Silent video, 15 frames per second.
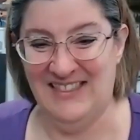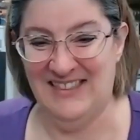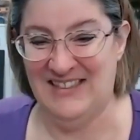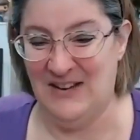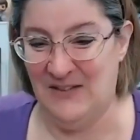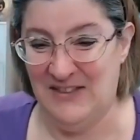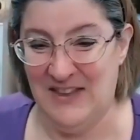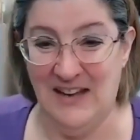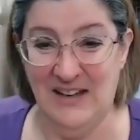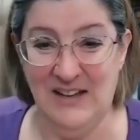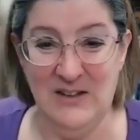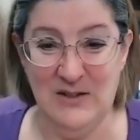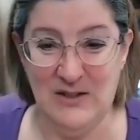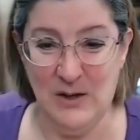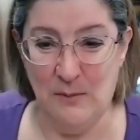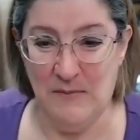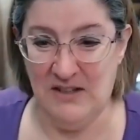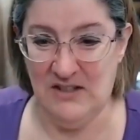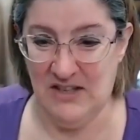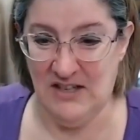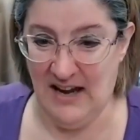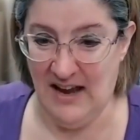So thank you so
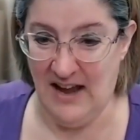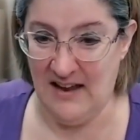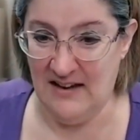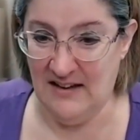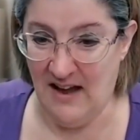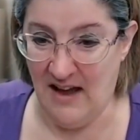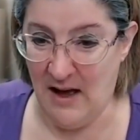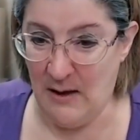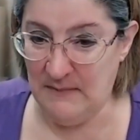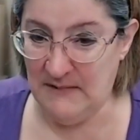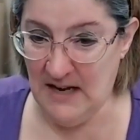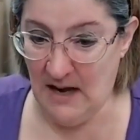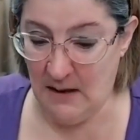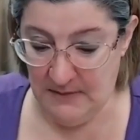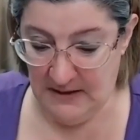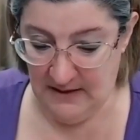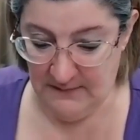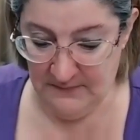much again. Debbie,